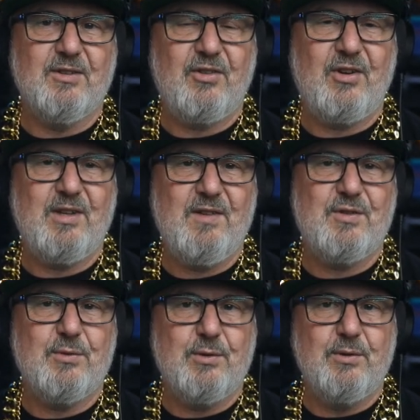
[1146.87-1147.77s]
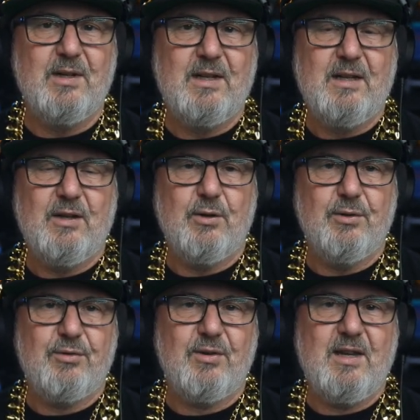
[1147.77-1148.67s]
So it gives you all
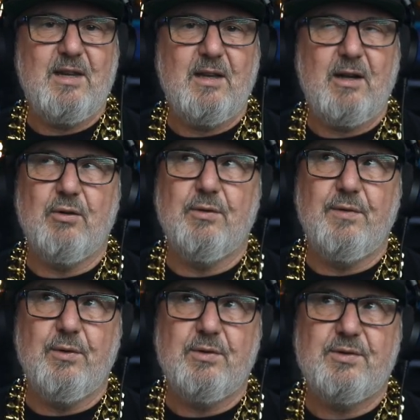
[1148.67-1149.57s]
four.